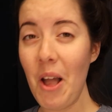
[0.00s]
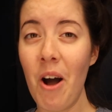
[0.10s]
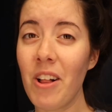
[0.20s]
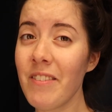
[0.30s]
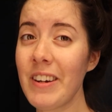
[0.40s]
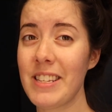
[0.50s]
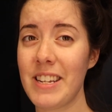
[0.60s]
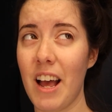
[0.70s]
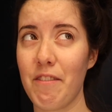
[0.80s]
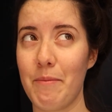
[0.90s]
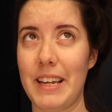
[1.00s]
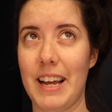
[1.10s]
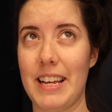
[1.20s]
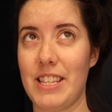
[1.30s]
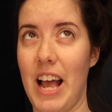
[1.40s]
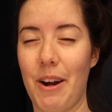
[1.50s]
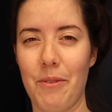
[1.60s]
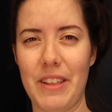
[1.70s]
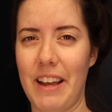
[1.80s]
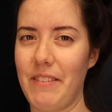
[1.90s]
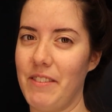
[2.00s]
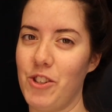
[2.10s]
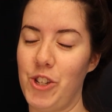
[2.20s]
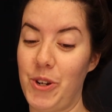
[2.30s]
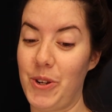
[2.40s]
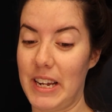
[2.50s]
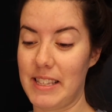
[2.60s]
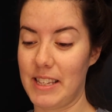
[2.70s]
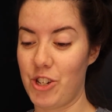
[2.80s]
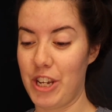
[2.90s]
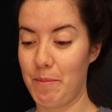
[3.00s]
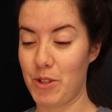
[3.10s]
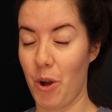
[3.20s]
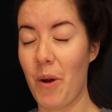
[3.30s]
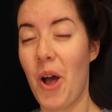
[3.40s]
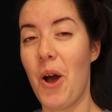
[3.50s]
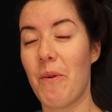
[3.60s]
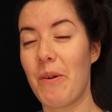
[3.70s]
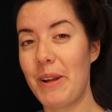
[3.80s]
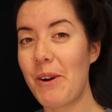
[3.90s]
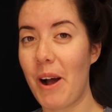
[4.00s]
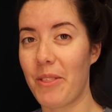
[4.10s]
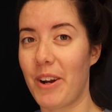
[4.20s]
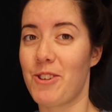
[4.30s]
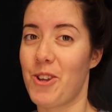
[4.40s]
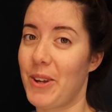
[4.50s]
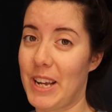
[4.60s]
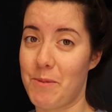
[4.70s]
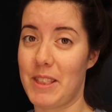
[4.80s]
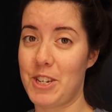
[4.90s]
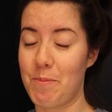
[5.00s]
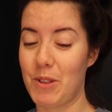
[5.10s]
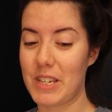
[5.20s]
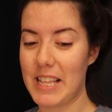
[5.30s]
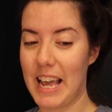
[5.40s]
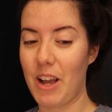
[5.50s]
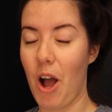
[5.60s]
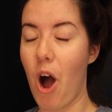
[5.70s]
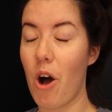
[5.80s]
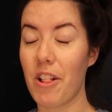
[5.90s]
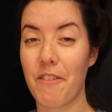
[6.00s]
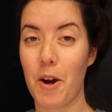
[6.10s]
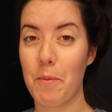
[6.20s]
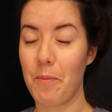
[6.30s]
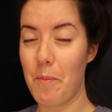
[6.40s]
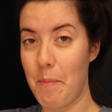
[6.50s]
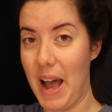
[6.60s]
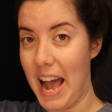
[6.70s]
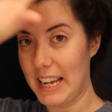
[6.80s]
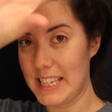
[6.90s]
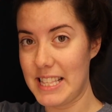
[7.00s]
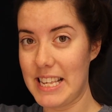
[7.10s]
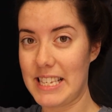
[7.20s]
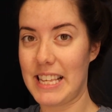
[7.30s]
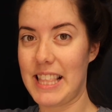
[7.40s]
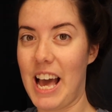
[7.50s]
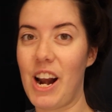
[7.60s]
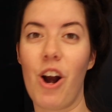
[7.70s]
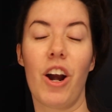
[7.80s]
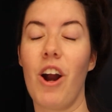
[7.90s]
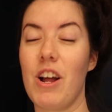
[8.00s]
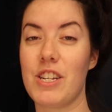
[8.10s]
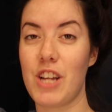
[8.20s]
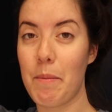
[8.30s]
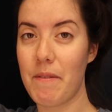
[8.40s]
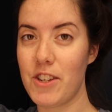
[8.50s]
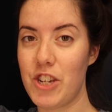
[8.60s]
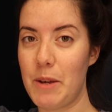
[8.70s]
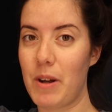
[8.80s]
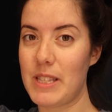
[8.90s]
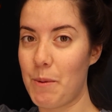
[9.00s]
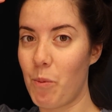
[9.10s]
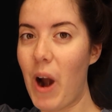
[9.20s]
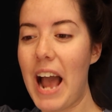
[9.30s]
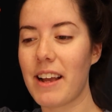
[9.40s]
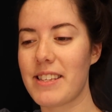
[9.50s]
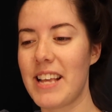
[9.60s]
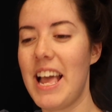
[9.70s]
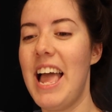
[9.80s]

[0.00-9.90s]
all of our stuff, because I don't think I've even shown you guys the Jeep. So when we go out there, I'll show you guys what the Jeep looks like. All of our bags and things like that are on top of the Jeep on some racks,